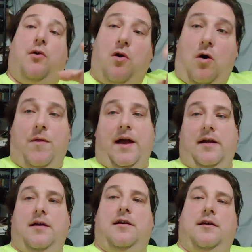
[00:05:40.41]
They'll call
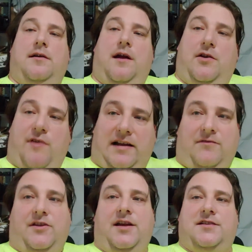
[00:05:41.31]
that
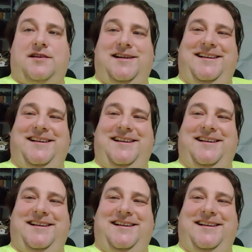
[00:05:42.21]
attractive to kids.